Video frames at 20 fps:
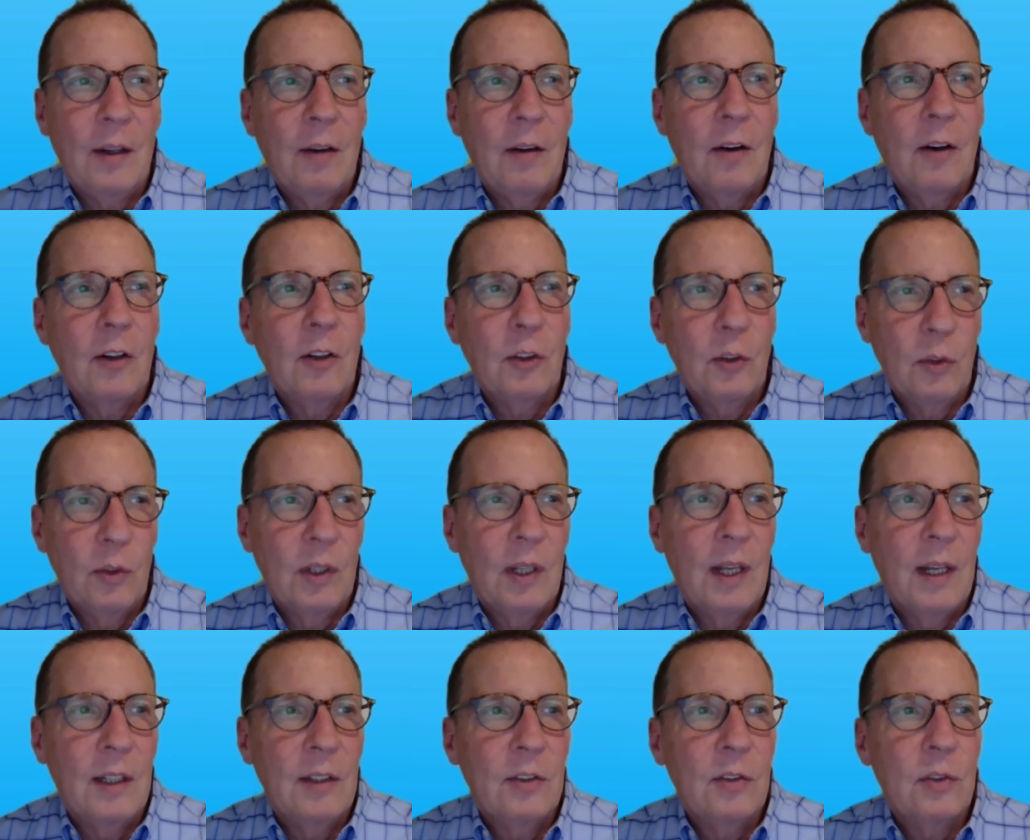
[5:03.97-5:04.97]
are
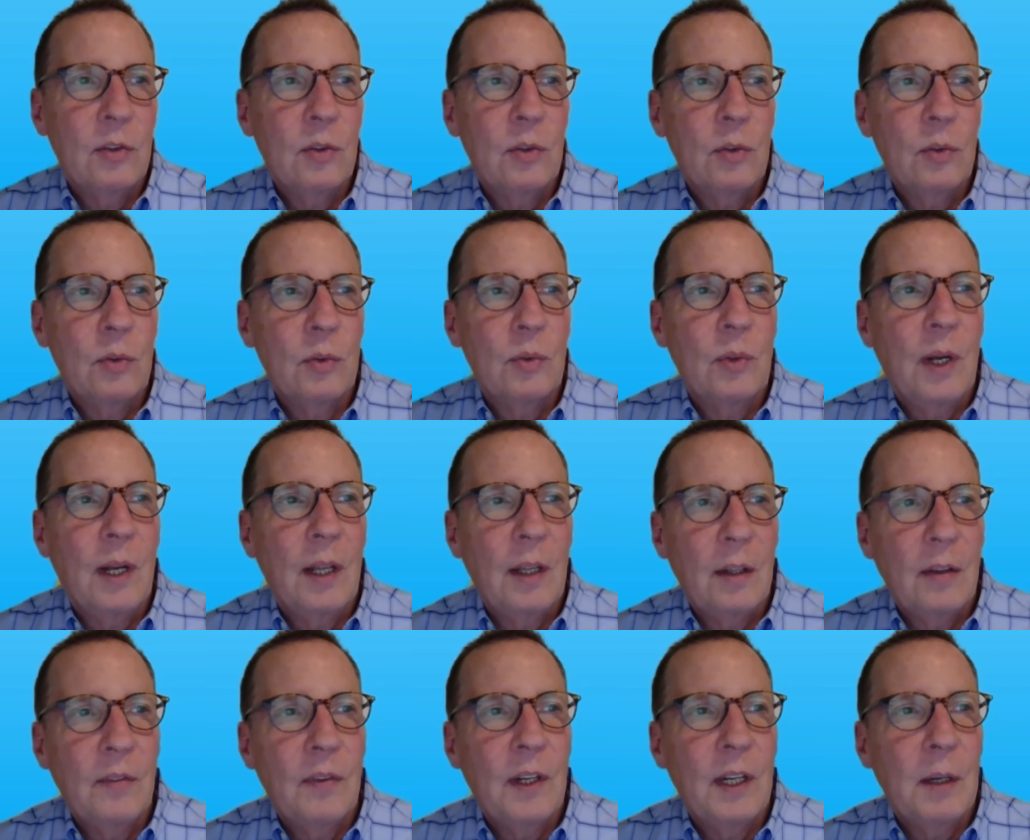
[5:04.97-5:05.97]
utilized to
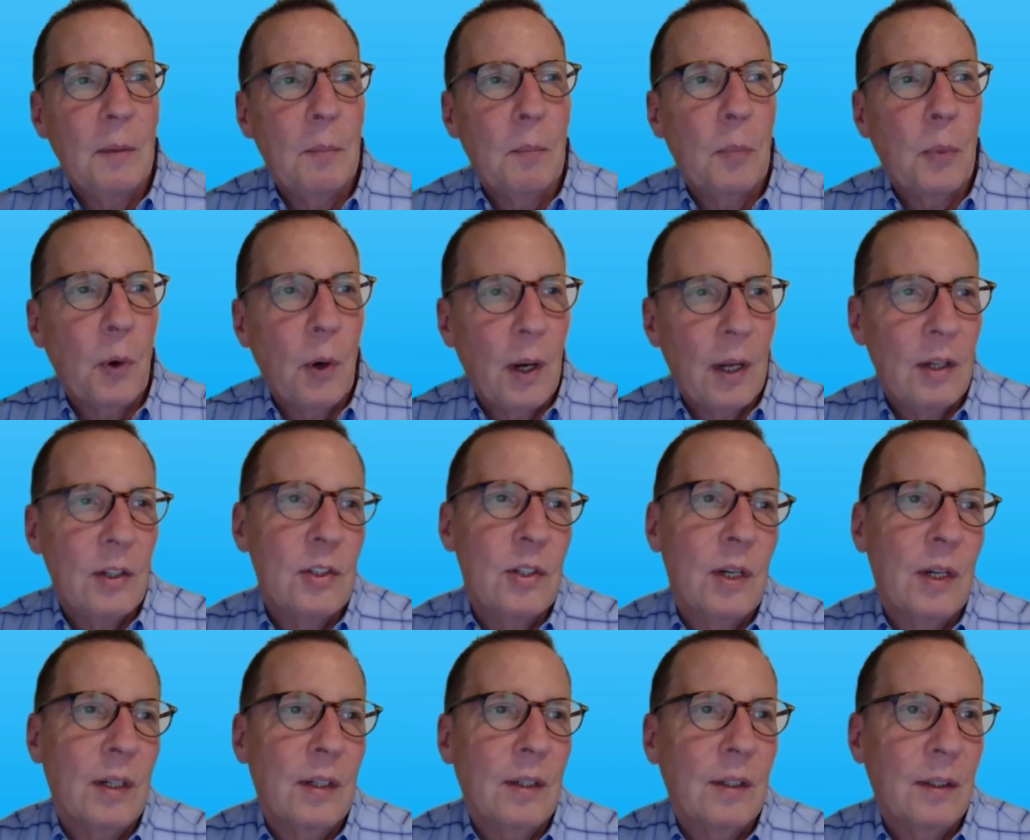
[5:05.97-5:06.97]
elevate
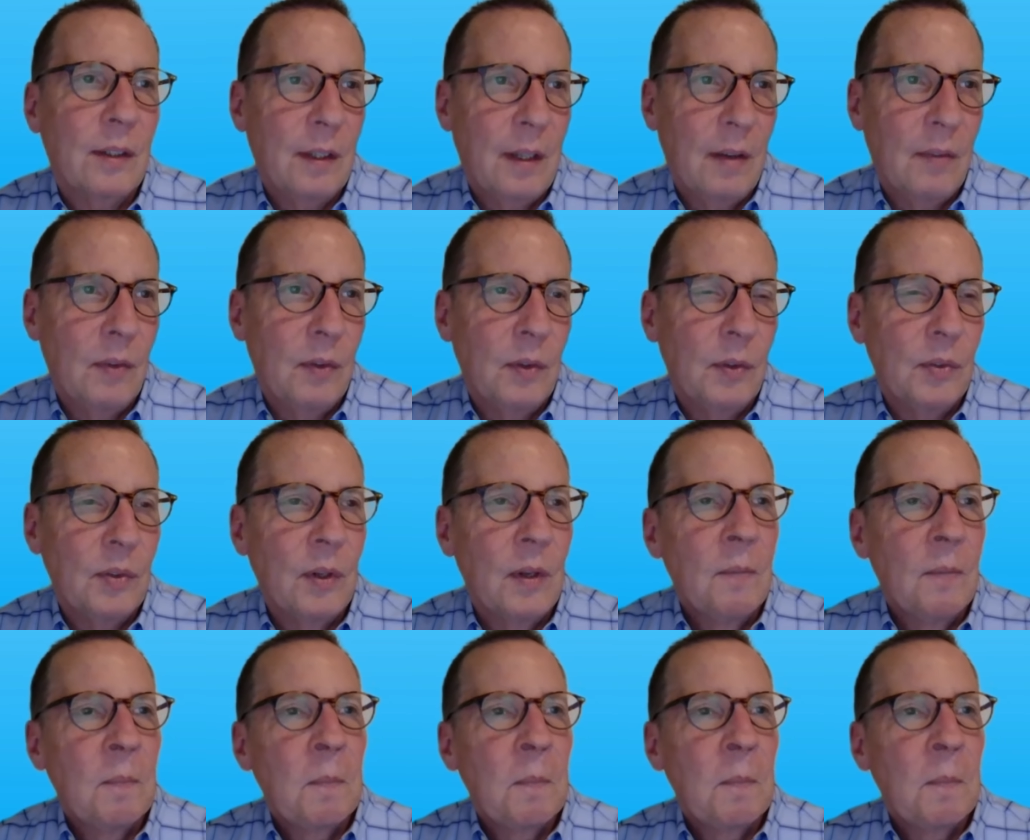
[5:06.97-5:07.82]
project levels.